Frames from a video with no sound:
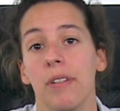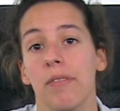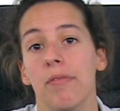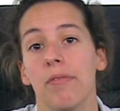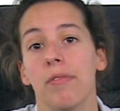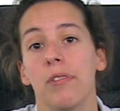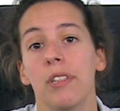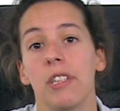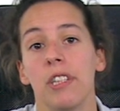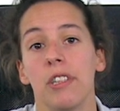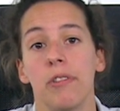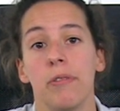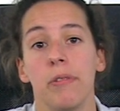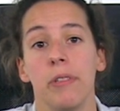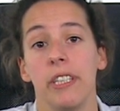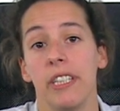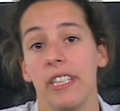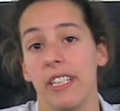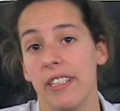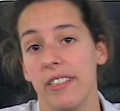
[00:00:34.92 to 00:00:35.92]
and
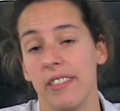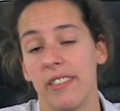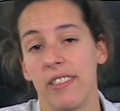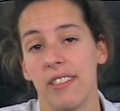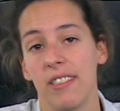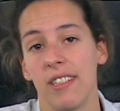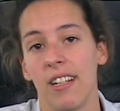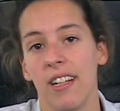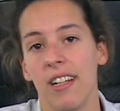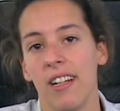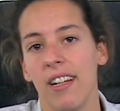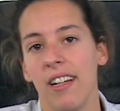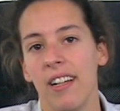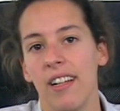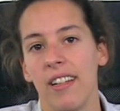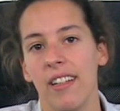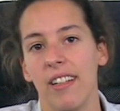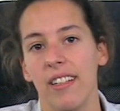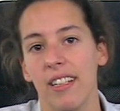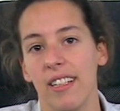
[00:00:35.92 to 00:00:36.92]
43 years.
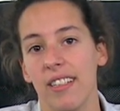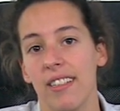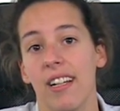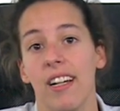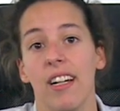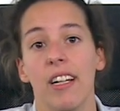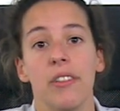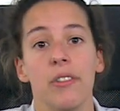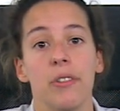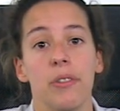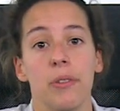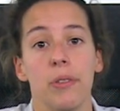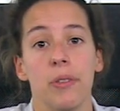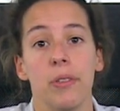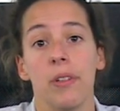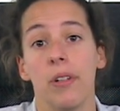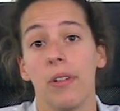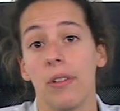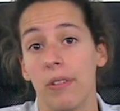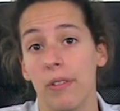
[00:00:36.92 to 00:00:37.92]
They had
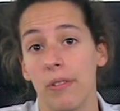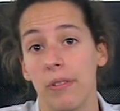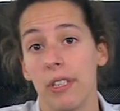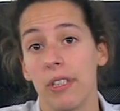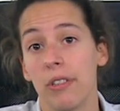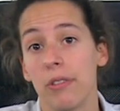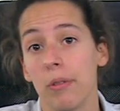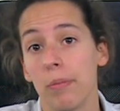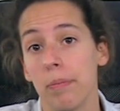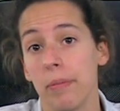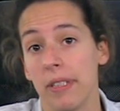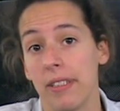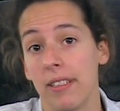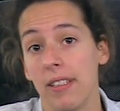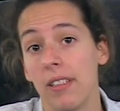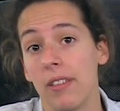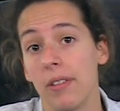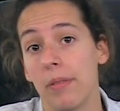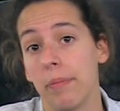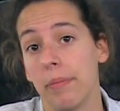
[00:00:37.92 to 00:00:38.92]
enduro or
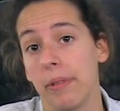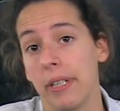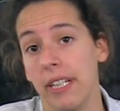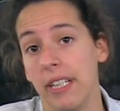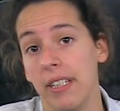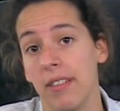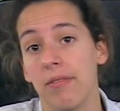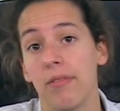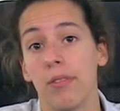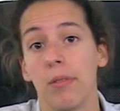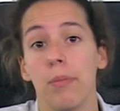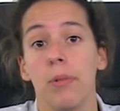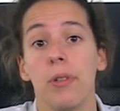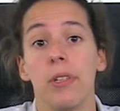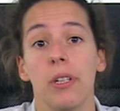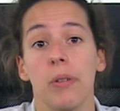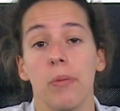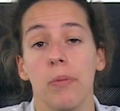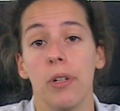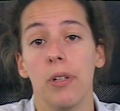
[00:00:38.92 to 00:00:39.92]
retropatellar pain for
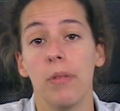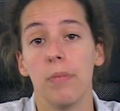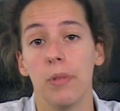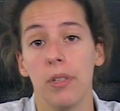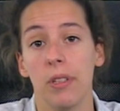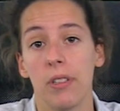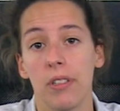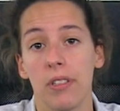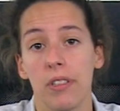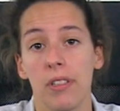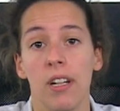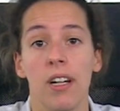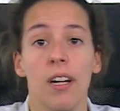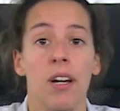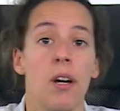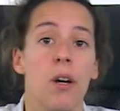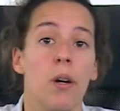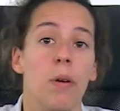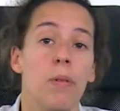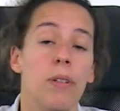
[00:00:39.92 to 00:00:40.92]
more than one month
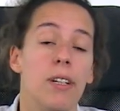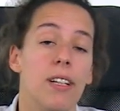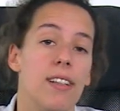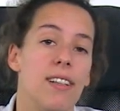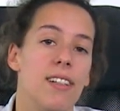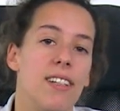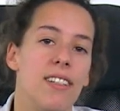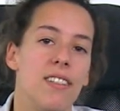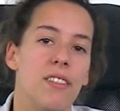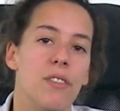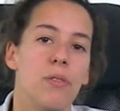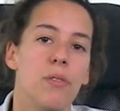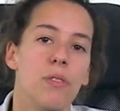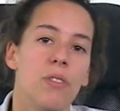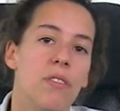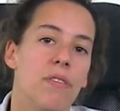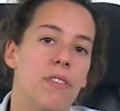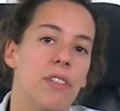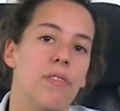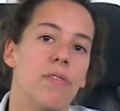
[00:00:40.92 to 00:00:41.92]
with at least
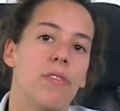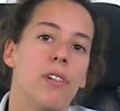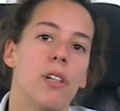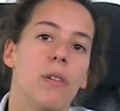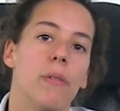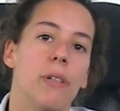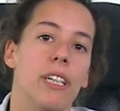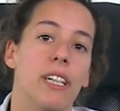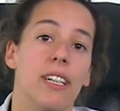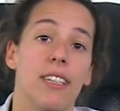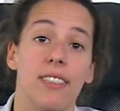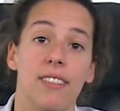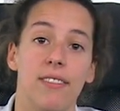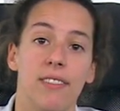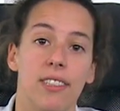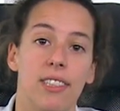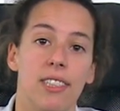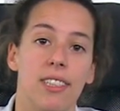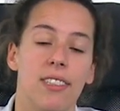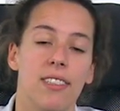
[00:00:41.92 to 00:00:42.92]
two of the following
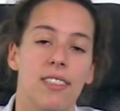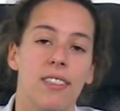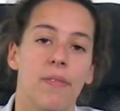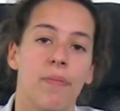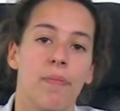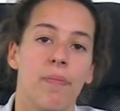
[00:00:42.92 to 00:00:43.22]
activities.